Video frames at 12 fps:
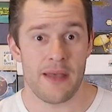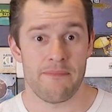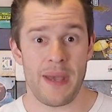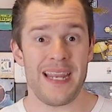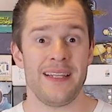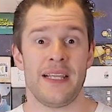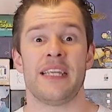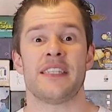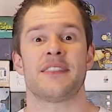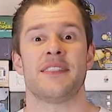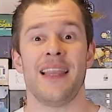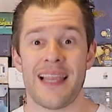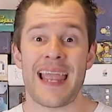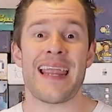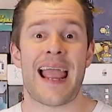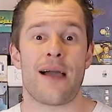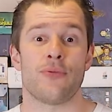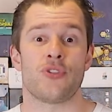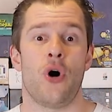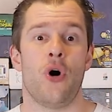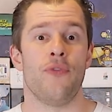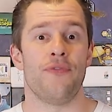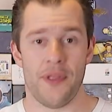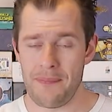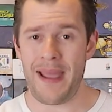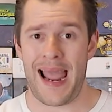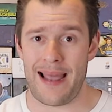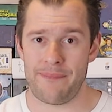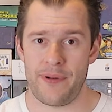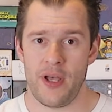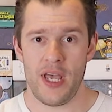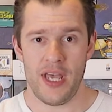Mainly, it's the layout of the map.